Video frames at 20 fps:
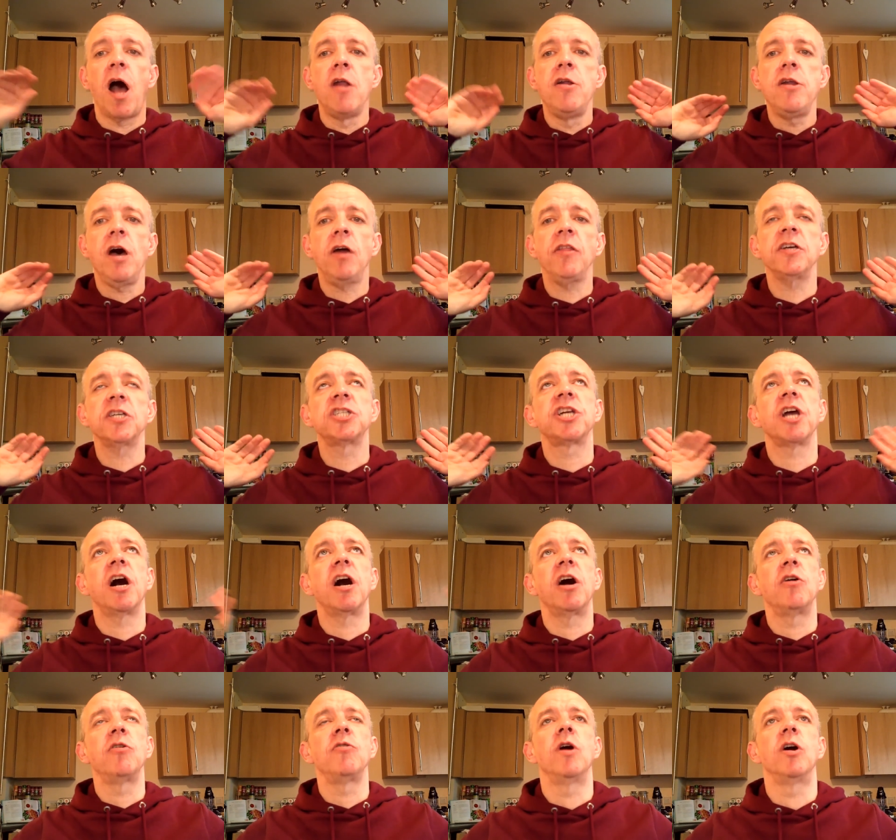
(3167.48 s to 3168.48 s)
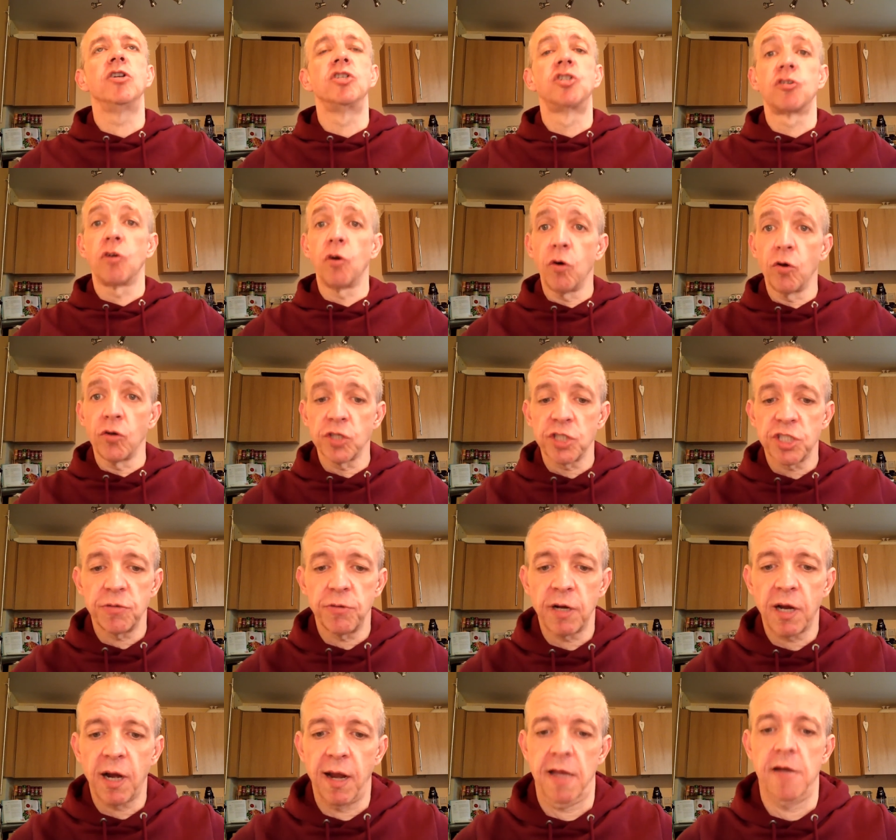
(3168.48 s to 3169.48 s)
another show draws
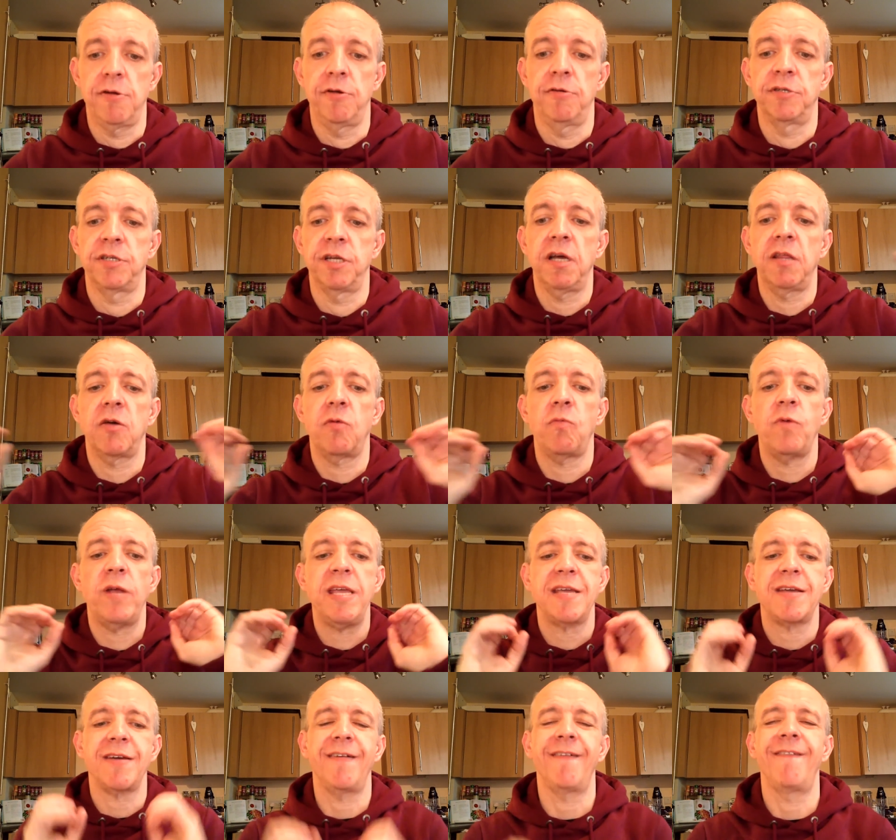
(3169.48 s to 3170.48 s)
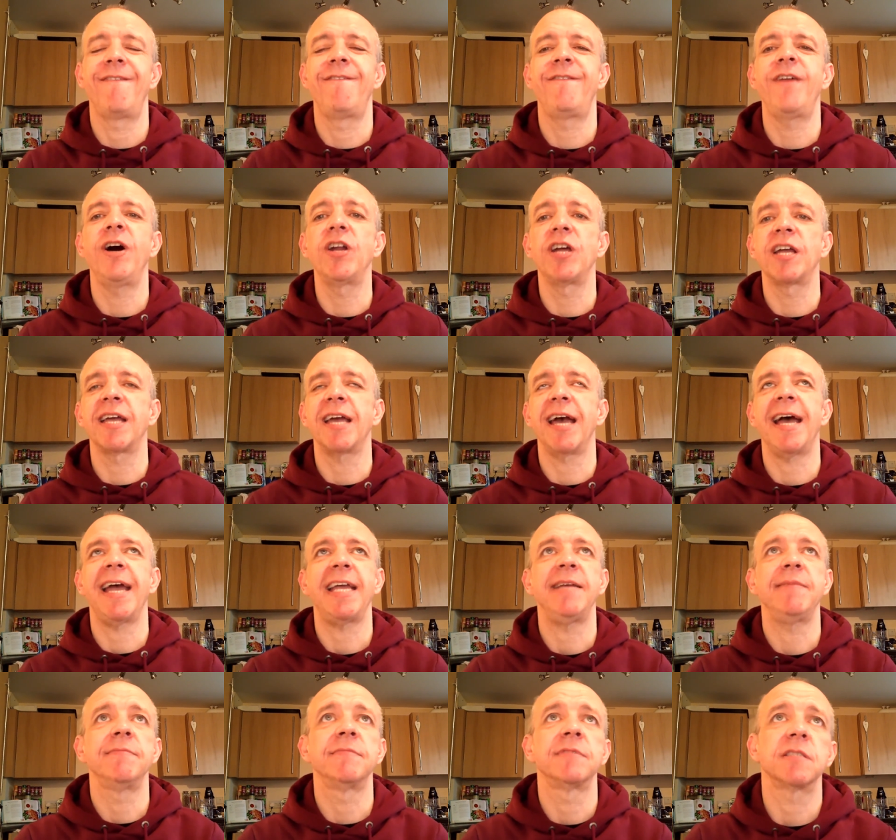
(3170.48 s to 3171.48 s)
to a close, another week of fun and
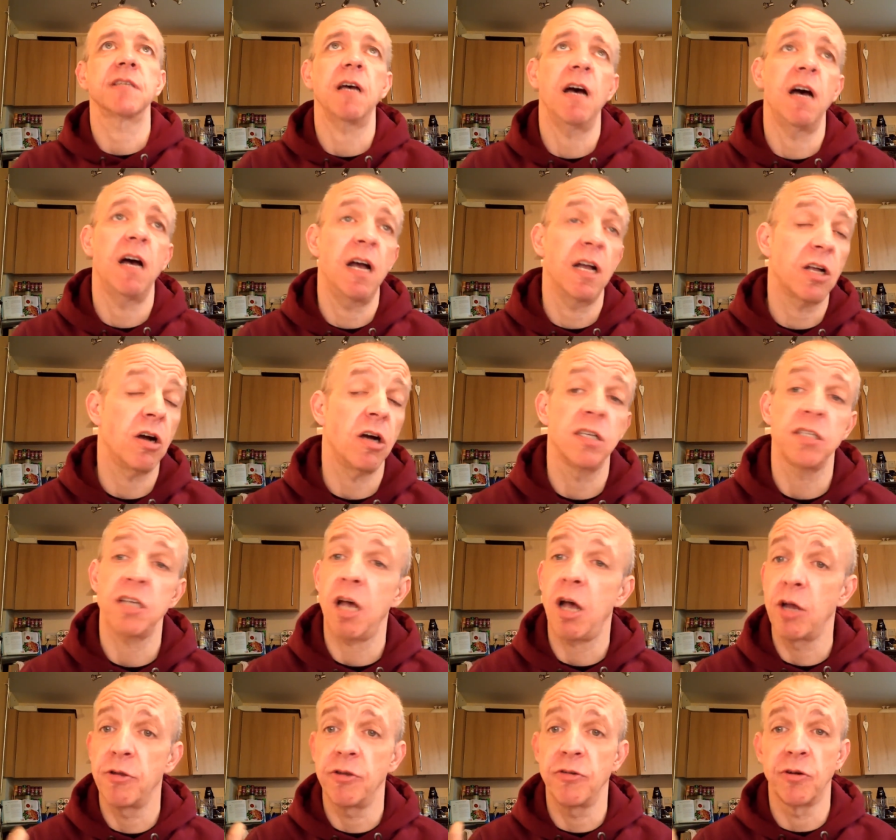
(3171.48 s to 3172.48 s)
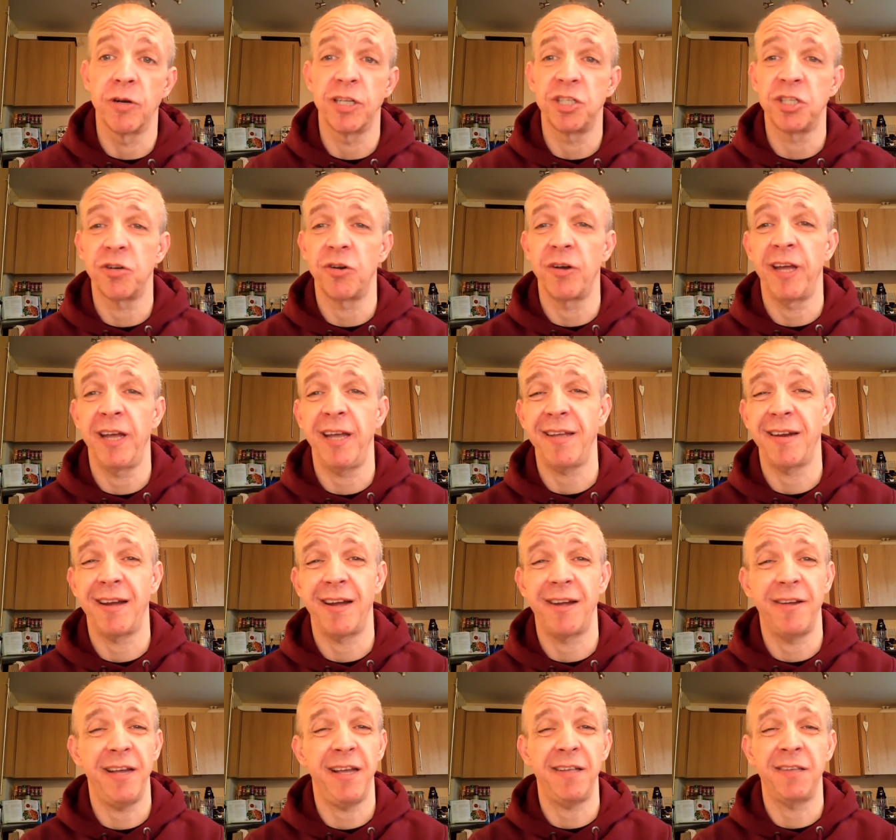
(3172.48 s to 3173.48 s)
games. Uh, guys, I hope you all enjoy it. You
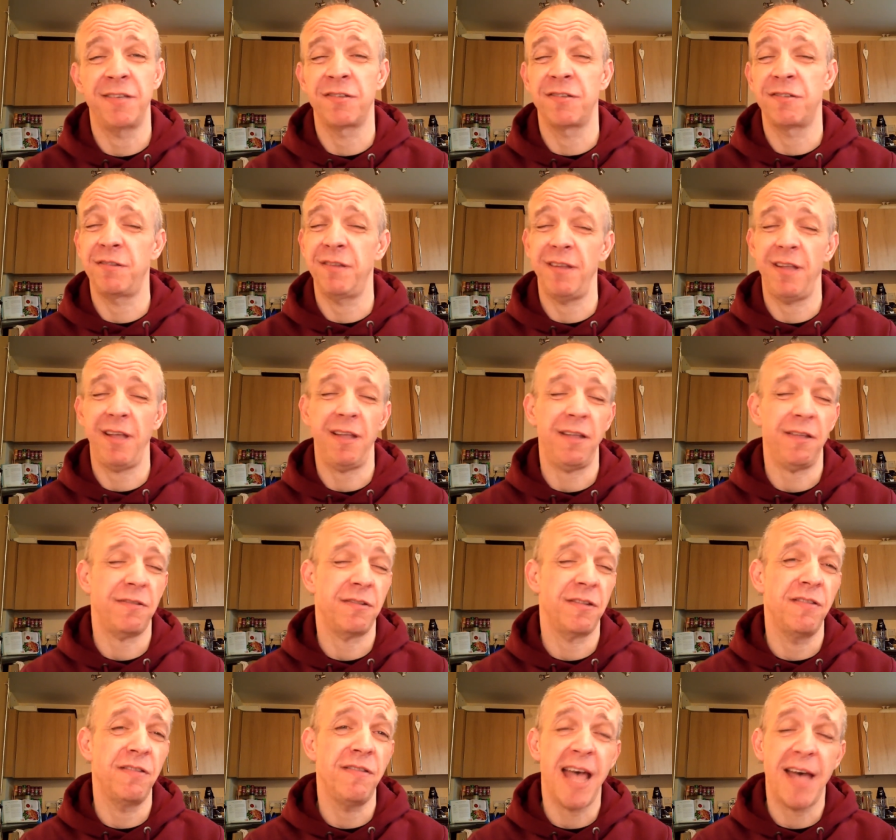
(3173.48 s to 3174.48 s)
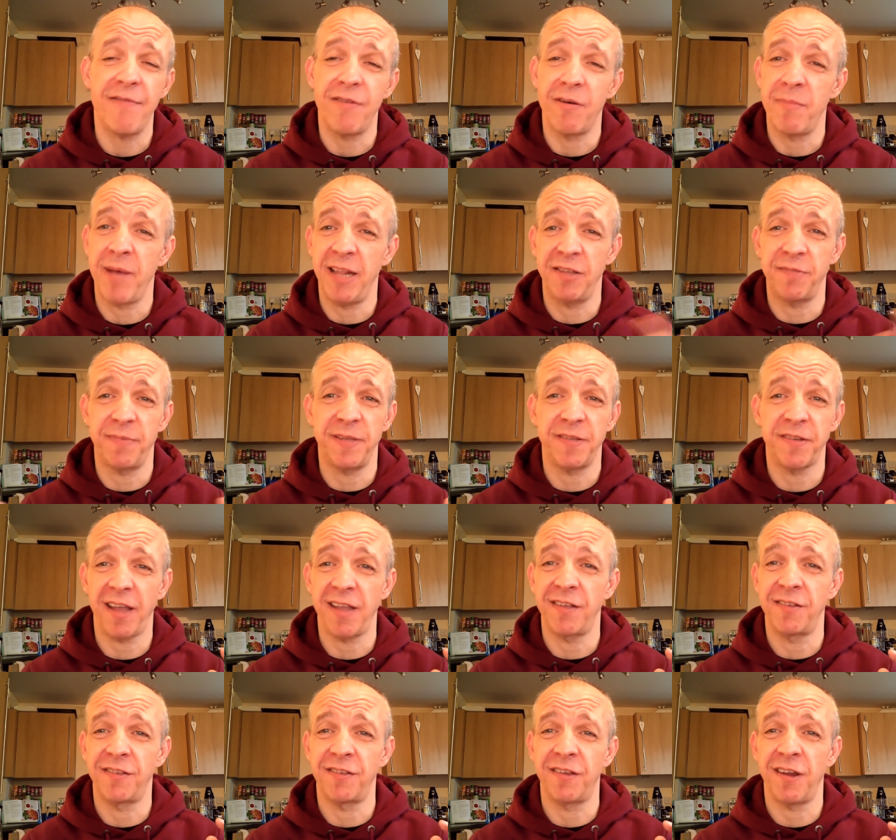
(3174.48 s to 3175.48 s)
know, it's never meant to be
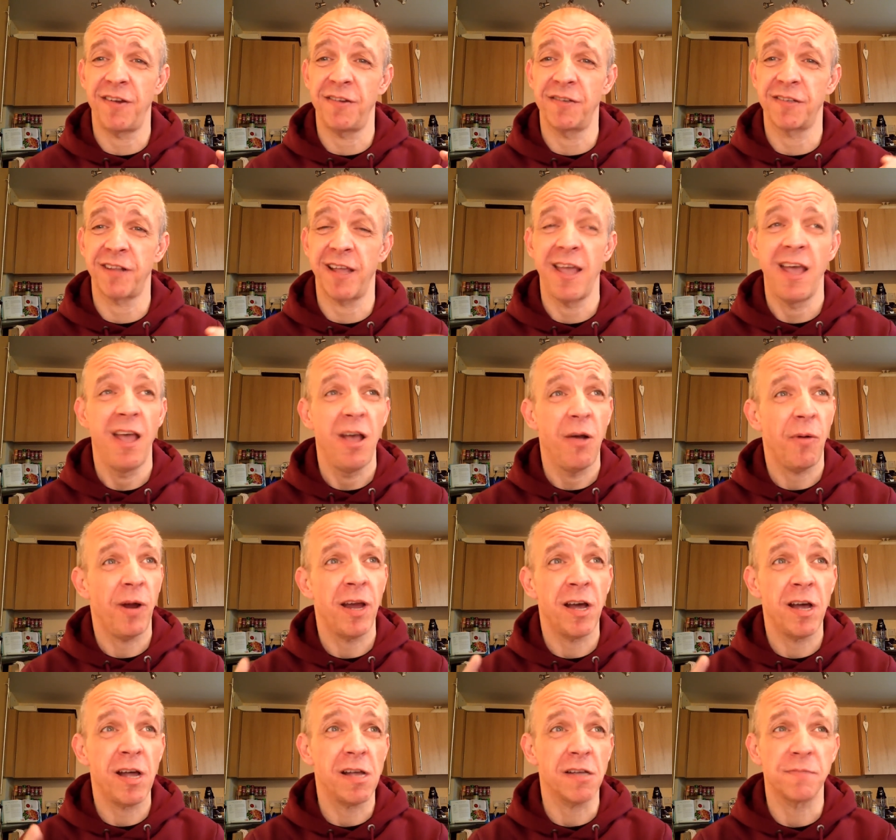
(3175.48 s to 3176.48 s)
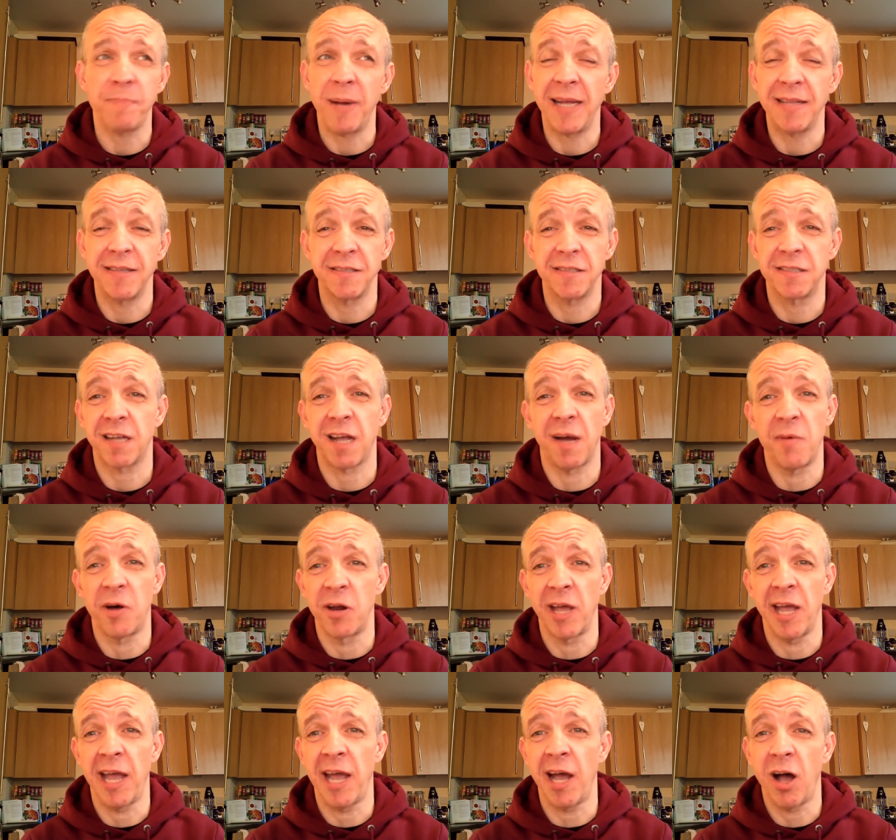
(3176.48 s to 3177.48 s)
taken seriously. When I ask bands to come
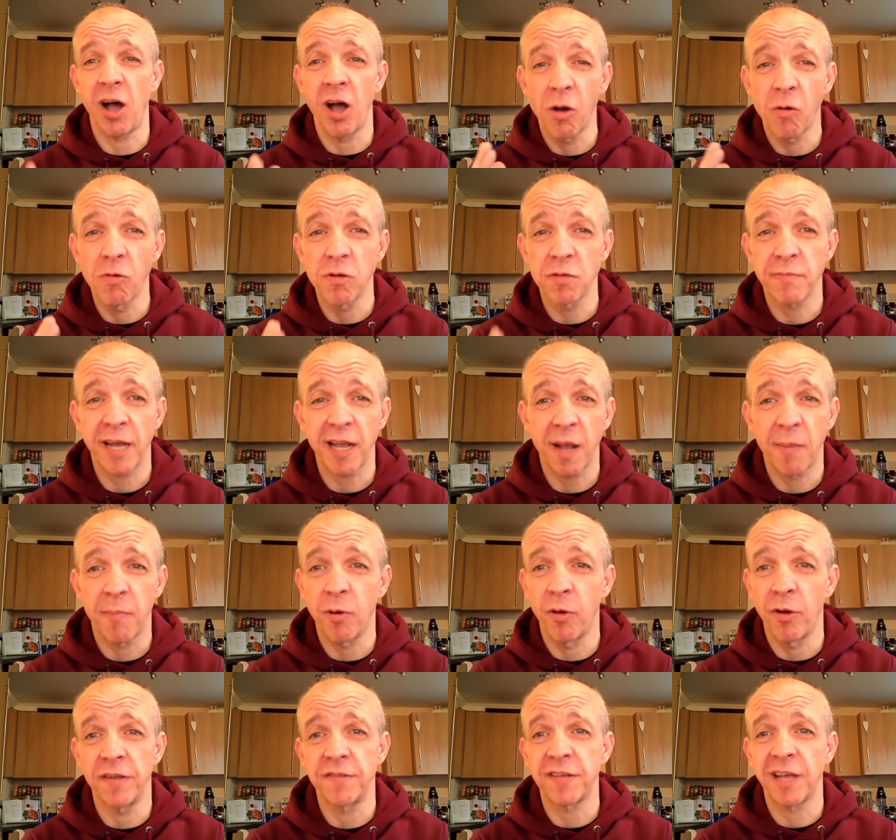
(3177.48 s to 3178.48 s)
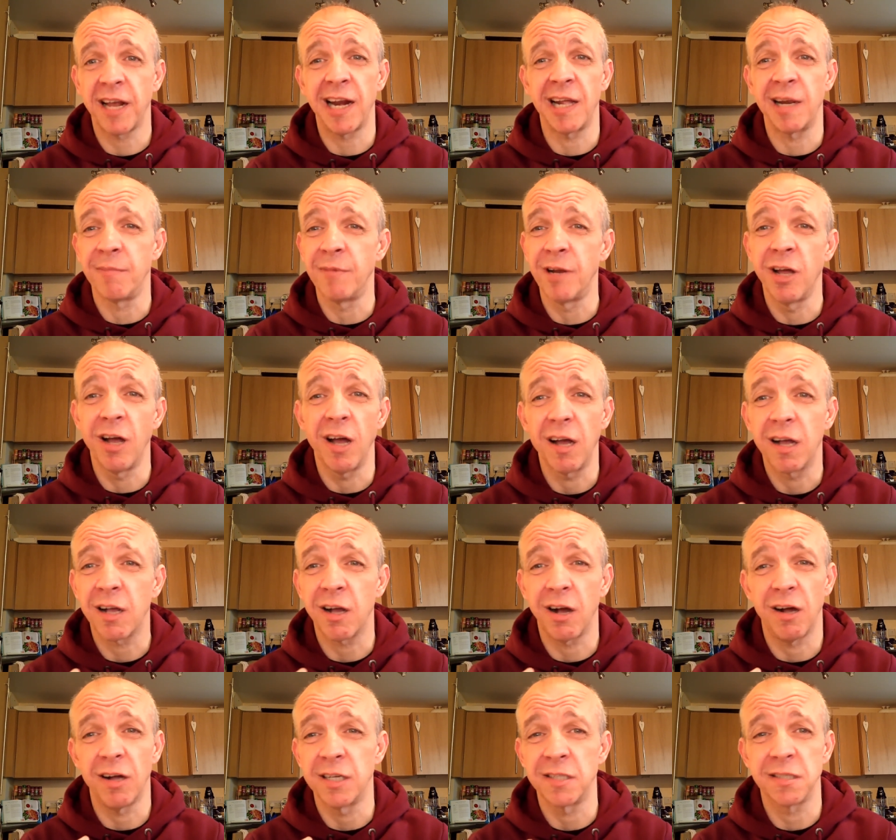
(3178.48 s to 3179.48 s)
on here, I always make a point of telling them, look,
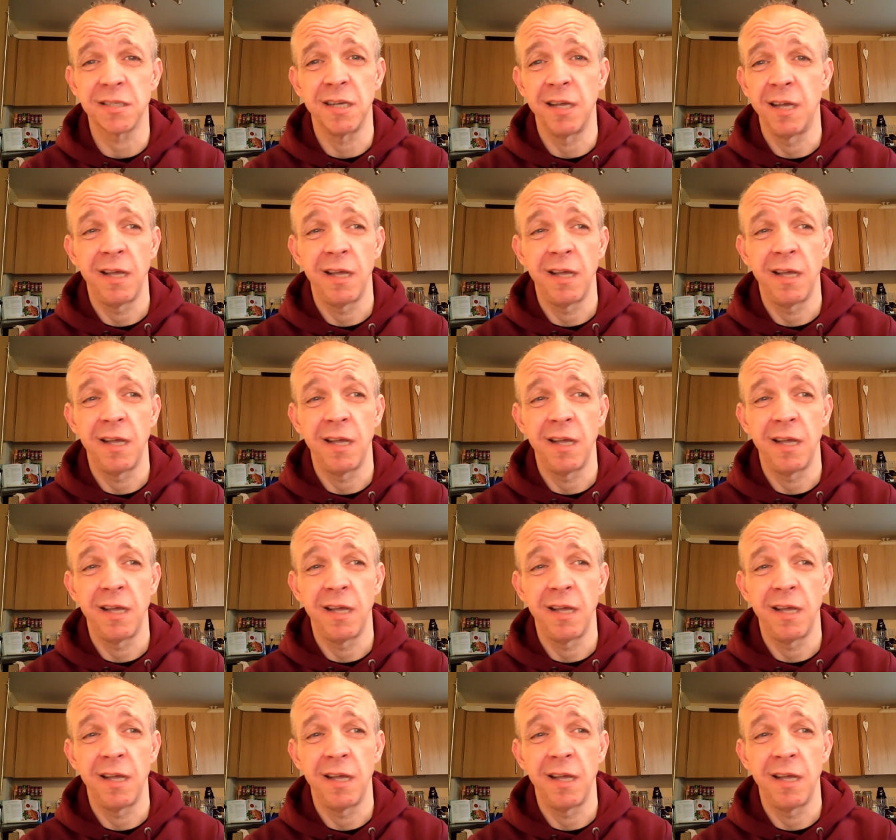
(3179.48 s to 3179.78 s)
guys,